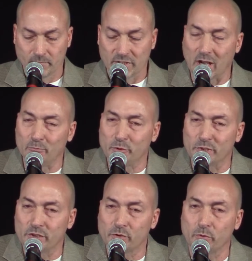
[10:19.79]
Time to
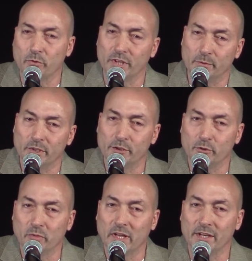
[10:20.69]
restore the original
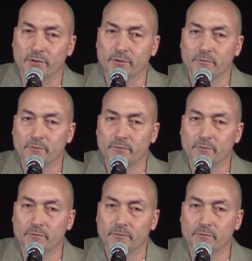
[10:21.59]
players.